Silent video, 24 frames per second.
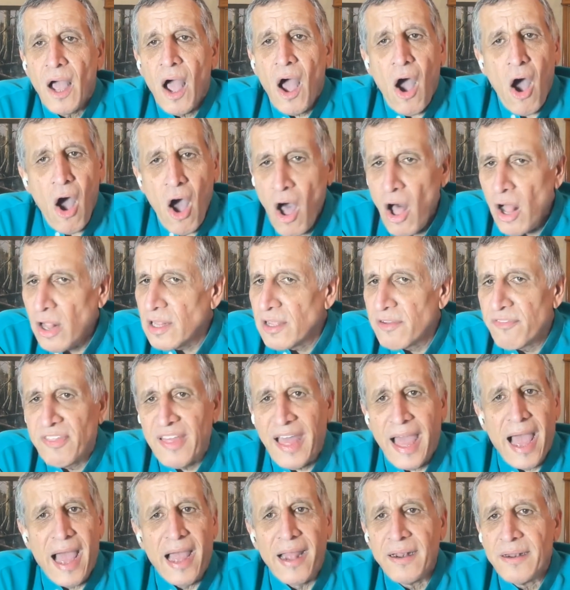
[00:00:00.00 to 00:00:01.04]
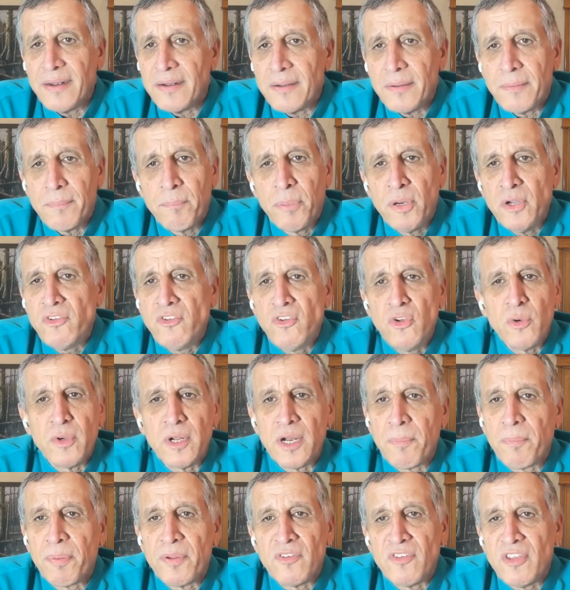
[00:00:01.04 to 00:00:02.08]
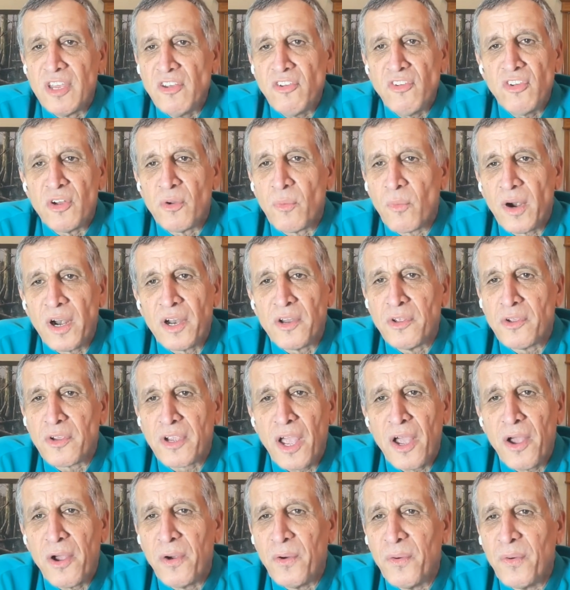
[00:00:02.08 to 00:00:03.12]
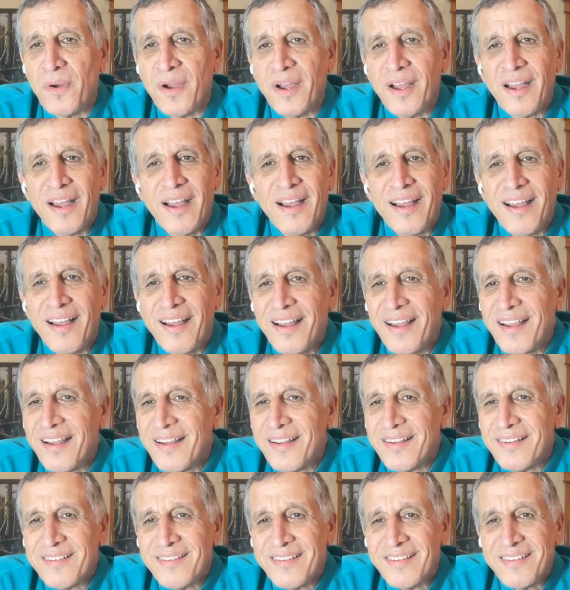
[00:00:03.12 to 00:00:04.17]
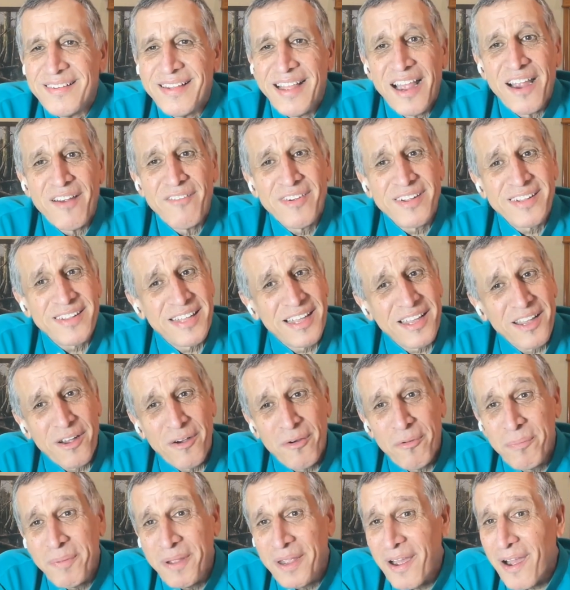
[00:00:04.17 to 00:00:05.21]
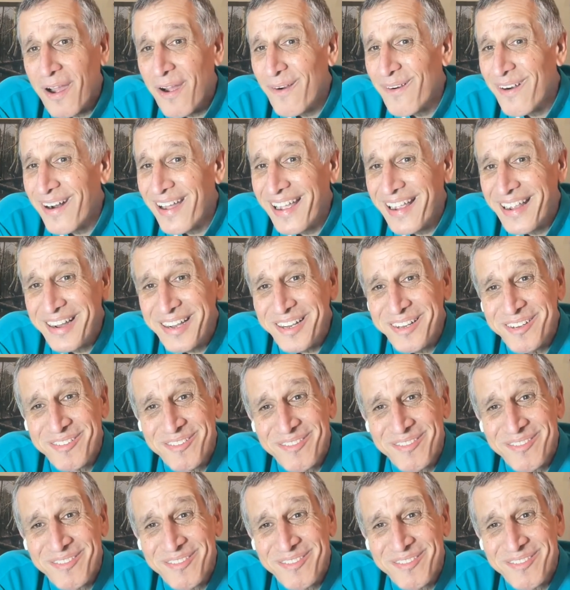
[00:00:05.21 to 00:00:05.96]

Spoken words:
All of that puts you in a position where you go, everything gonna be all right.